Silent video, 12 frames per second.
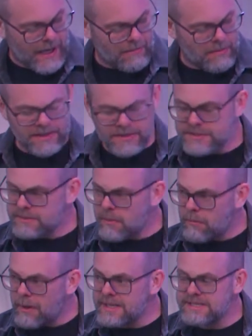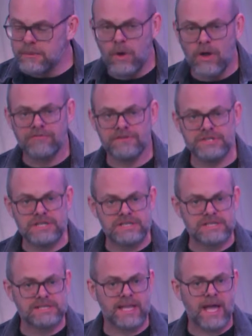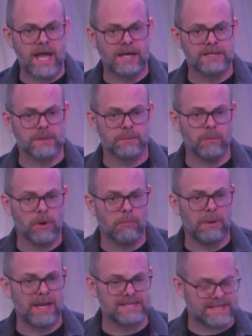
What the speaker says: They're doing some amazing work for Jesus there, and so we want to bless